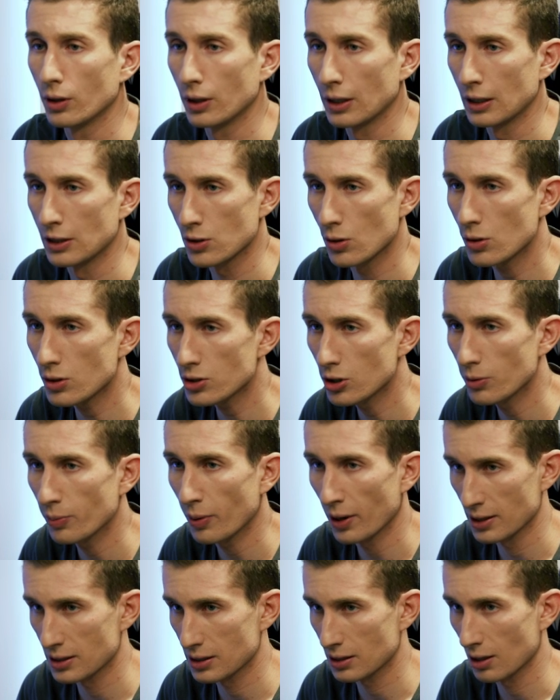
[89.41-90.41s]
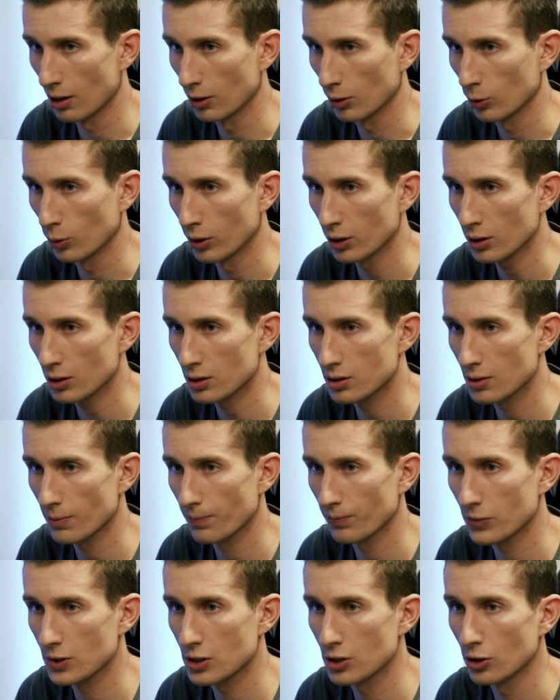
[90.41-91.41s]
It's also by Skunkworks,
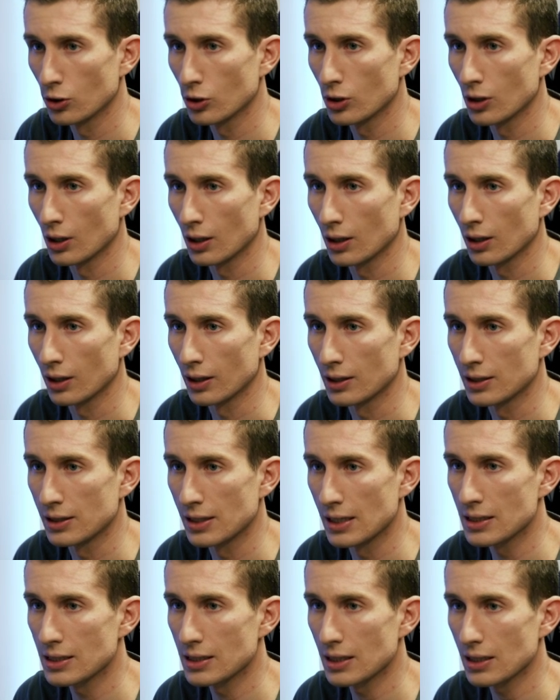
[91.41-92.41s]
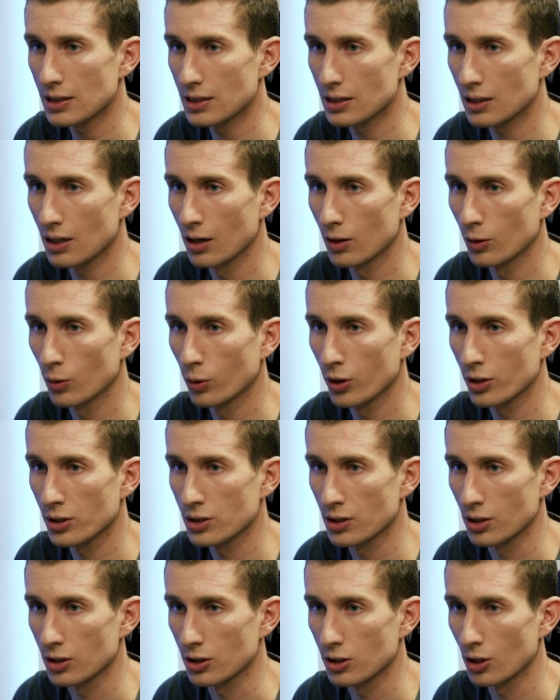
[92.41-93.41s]
so you can click DCS Skunkworks
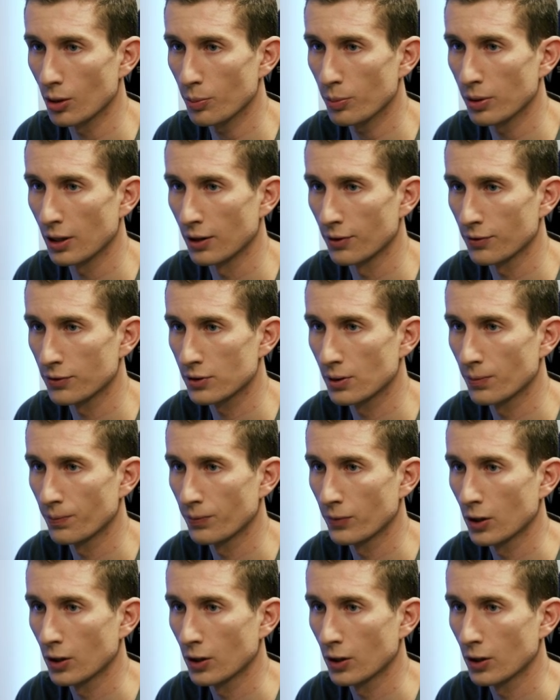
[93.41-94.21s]
at the top left,